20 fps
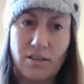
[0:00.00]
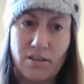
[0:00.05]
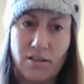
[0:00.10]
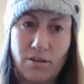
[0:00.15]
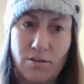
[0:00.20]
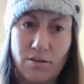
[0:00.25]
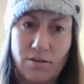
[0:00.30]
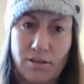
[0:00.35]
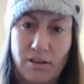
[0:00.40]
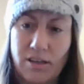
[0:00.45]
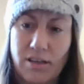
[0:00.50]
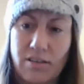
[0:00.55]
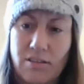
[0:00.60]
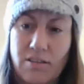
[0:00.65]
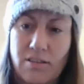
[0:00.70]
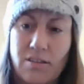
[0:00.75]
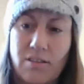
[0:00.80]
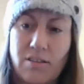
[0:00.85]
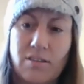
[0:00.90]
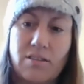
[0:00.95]
So
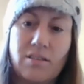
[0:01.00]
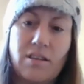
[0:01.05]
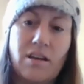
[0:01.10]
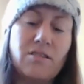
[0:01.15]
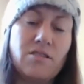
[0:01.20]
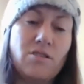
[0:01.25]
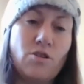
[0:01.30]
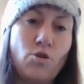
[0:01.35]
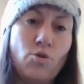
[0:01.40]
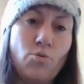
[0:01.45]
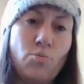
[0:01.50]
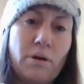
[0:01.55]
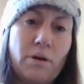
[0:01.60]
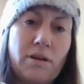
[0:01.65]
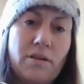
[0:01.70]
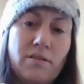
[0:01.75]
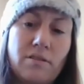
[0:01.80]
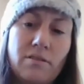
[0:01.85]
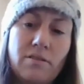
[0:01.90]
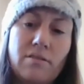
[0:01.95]
that's
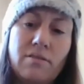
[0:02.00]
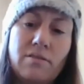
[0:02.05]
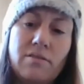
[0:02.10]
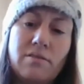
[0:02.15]
open.